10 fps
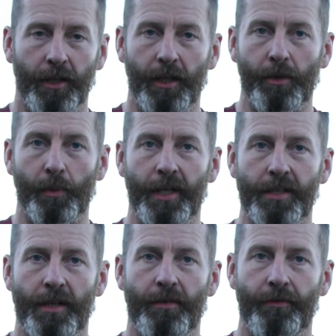
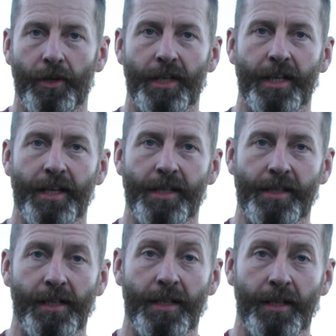lightweight, and very
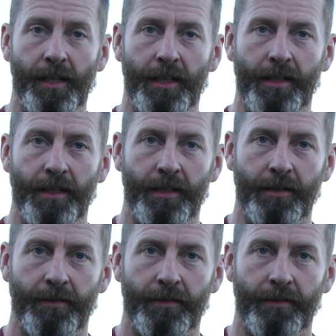easily cleaned.